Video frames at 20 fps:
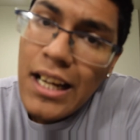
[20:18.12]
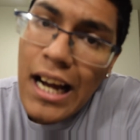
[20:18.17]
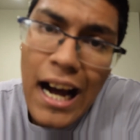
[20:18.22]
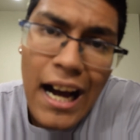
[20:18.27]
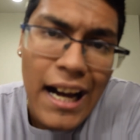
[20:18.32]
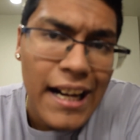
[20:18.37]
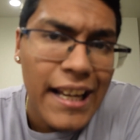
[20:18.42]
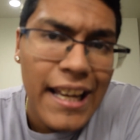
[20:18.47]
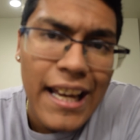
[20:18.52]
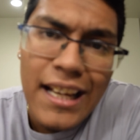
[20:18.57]

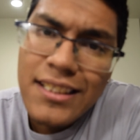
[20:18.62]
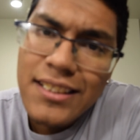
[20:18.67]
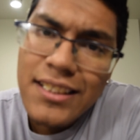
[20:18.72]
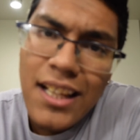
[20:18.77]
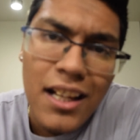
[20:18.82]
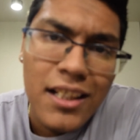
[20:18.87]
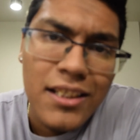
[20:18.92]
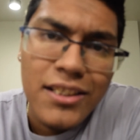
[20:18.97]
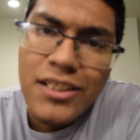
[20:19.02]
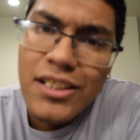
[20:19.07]
I guess
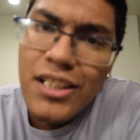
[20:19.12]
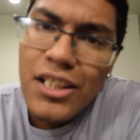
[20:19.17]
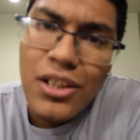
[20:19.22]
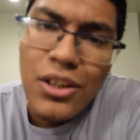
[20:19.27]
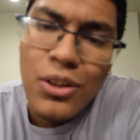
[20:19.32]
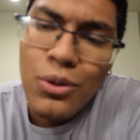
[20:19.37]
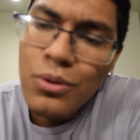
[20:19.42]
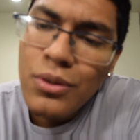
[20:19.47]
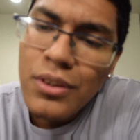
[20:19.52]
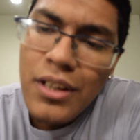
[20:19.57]
I'll see
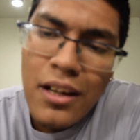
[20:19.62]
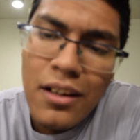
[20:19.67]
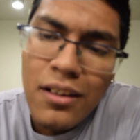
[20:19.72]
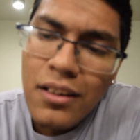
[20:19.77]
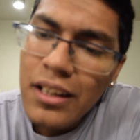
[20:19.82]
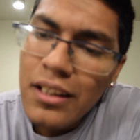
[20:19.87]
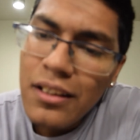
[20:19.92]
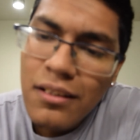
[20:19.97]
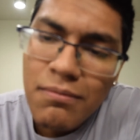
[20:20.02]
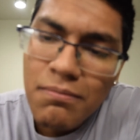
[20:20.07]
you
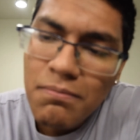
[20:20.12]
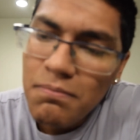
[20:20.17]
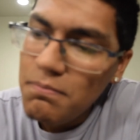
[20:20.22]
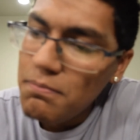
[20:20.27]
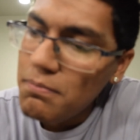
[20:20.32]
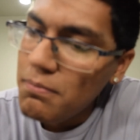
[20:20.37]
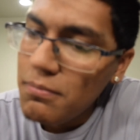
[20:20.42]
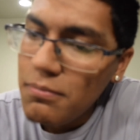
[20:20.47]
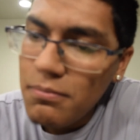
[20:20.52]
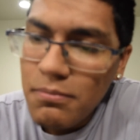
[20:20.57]
diddling
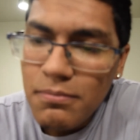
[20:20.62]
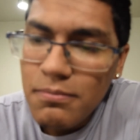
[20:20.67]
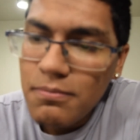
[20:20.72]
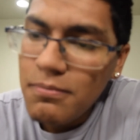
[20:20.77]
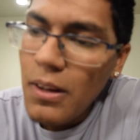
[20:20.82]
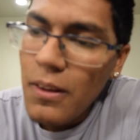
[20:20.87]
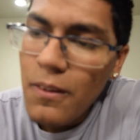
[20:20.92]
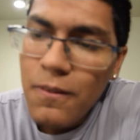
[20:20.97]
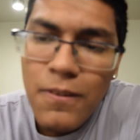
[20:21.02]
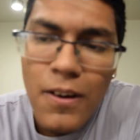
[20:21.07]

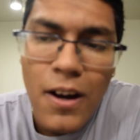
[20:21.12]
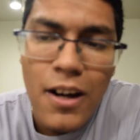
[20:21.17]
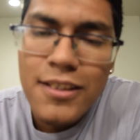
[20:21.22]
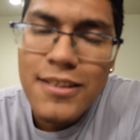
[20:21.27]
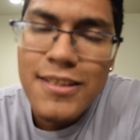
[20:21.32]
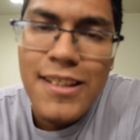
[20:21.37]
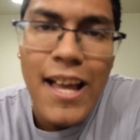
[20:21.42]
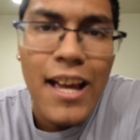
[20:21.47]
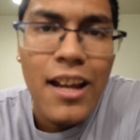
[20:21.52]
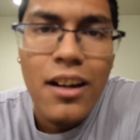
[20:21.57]

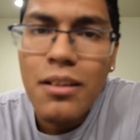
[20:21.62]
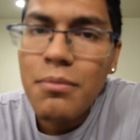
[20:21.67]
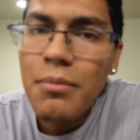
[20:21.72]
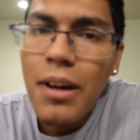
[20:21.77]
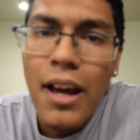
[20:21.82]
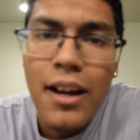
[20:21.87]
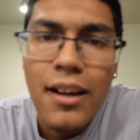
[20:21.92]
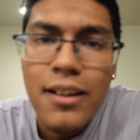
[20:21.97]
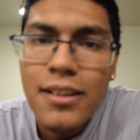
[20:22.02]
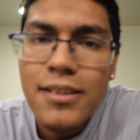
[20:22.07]
motherfuckers later,
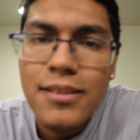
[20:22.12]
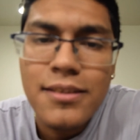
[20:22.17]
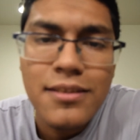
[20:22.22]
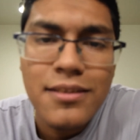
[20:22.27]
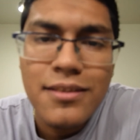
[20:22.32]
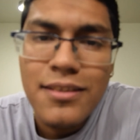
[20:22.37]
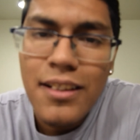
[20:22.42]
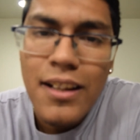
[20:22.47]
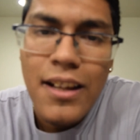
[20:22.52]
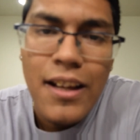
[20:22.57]
man.
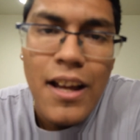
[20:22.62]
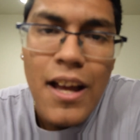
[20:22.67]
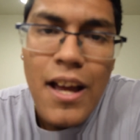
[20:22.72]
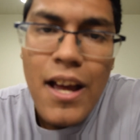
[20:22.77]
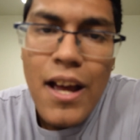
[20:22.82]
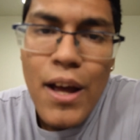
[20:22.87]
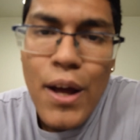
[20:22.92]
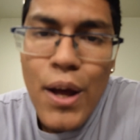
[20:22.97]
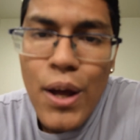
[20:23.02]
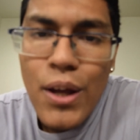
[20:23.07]
Because,
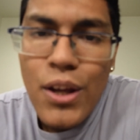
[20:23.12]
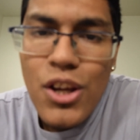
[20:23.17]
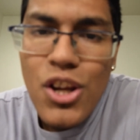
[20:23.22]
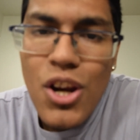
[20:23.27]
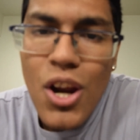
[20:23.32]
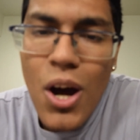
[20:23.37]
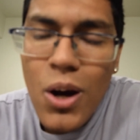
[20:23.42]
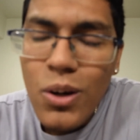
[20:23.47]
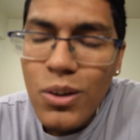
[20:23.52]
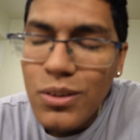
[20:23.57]
you
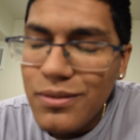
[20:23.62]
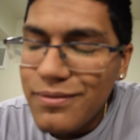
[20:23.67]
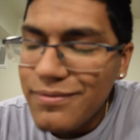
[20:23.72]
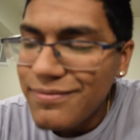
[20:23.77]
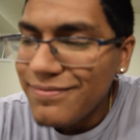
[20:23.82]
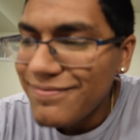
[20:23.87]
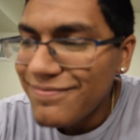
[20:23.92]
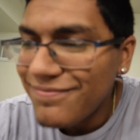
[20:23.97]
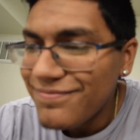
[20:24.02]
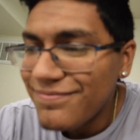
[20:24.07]
know,
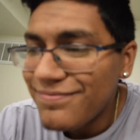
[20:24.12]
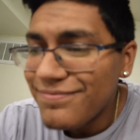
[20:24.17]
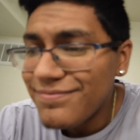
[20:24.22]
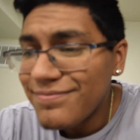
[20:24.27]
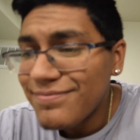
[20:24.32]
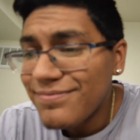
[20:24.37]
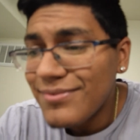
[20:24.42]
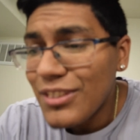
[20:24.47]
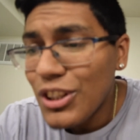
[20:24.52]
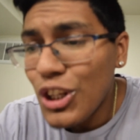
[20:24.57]

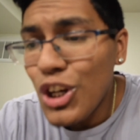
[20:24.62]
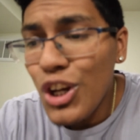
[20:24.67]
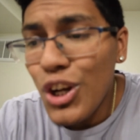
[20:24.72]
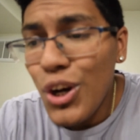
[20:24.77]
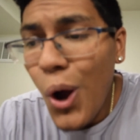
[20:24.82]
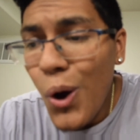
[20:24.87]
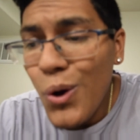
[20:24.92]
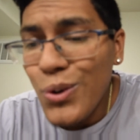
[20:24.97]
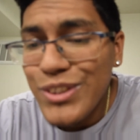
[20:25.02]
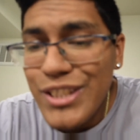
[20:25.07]
good
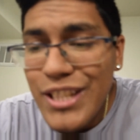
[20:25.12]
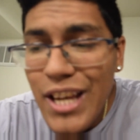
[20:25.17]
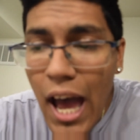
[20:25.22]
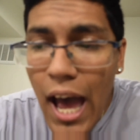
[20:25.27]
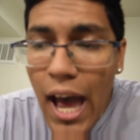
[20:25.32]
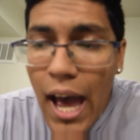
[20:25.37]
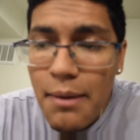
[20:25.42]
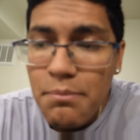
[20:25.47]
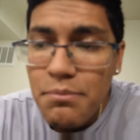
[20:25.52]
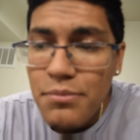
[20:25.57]
old
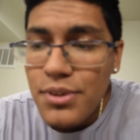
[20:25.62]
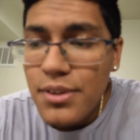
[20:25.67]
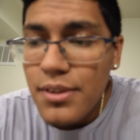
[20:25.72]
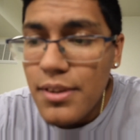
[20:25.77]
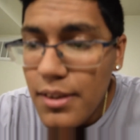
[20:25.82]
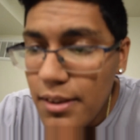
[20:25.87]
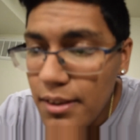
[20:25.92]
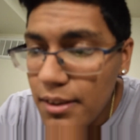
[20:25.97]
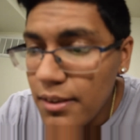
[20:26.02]
times.